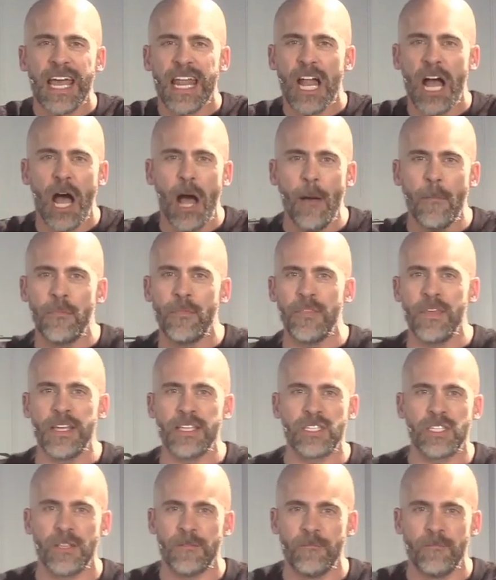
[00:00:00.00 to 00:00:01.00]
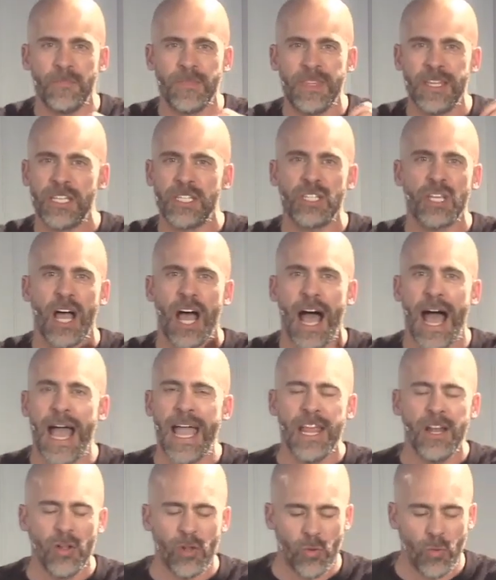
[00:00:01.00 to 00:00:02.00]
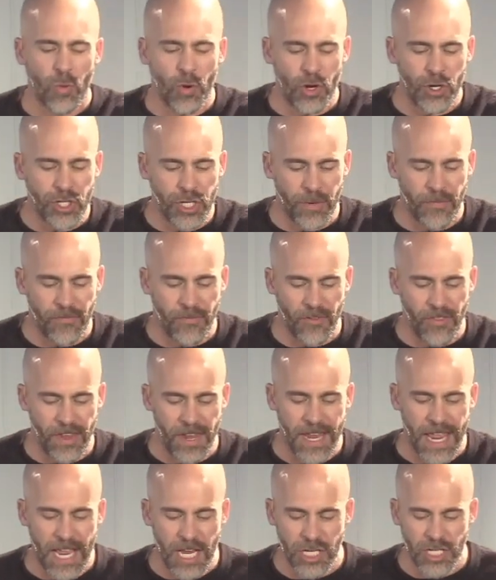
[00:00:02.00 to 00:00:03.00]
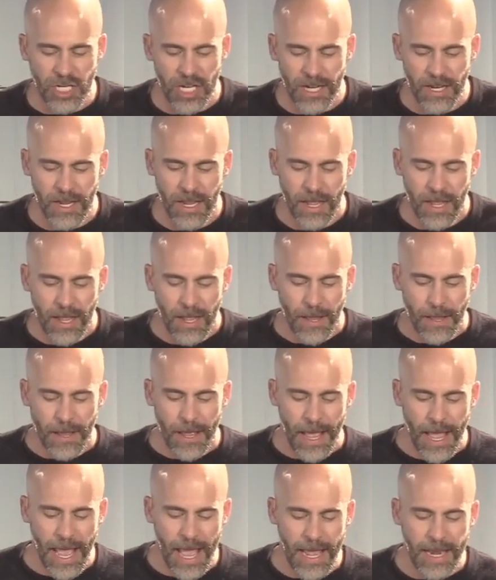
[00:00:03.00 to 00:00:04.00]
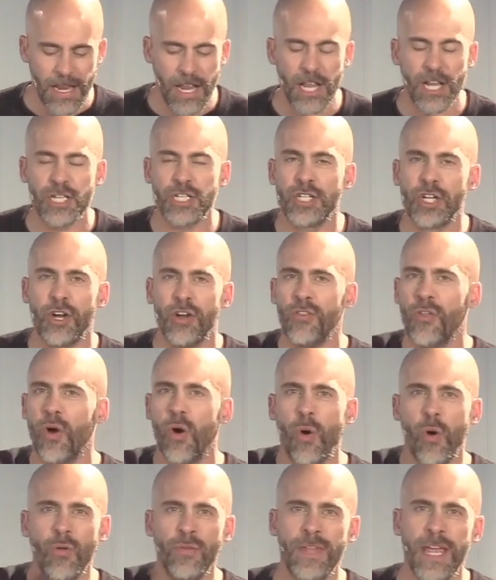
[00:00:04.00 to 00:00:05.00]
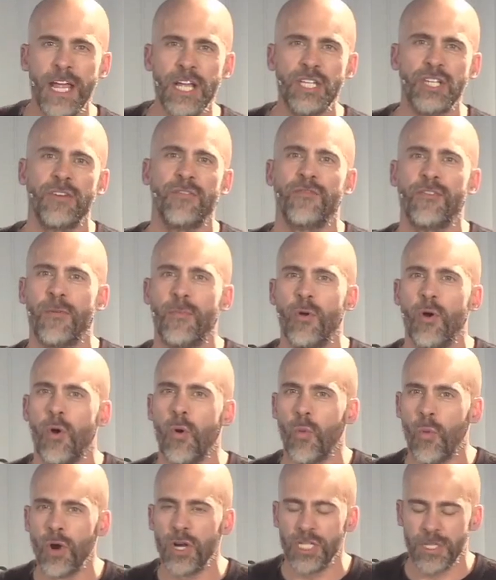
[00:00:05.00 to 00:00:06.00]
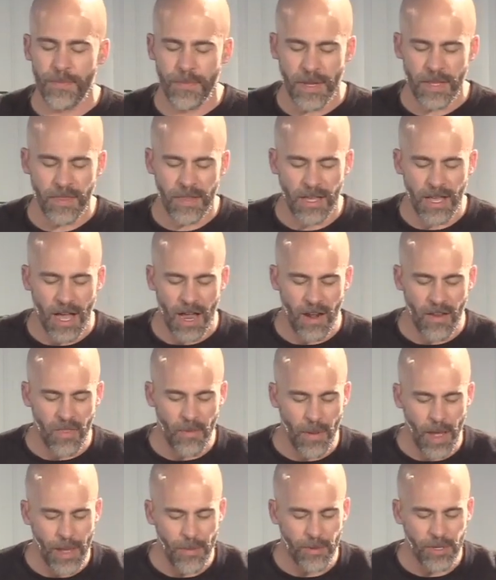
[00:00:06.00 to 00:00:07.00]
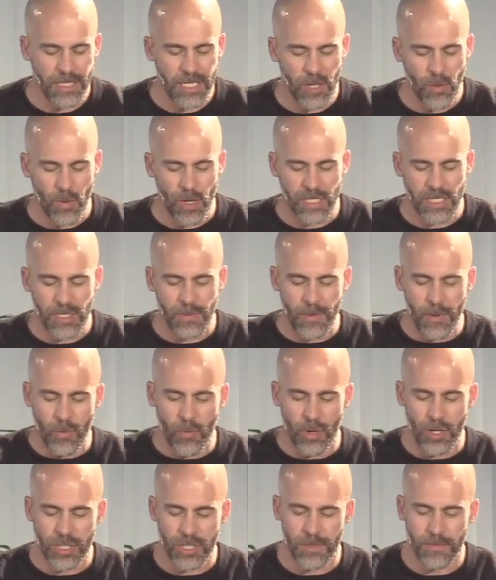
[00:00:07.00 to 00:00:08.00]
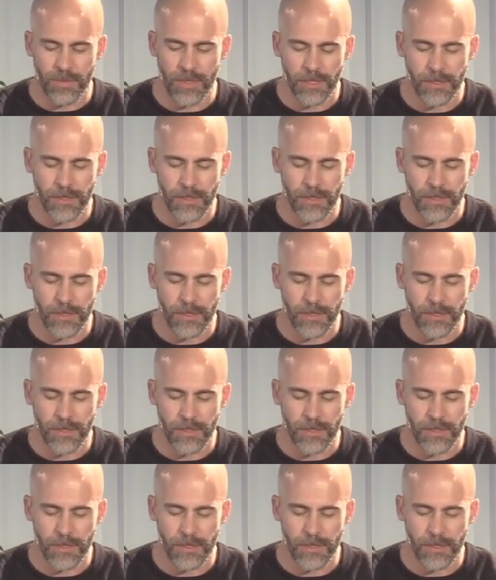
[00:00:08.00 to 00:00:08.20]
up this idol worship for the nation and turn the whole nation from worshiping the God of the Bible as he wants to be worshiped.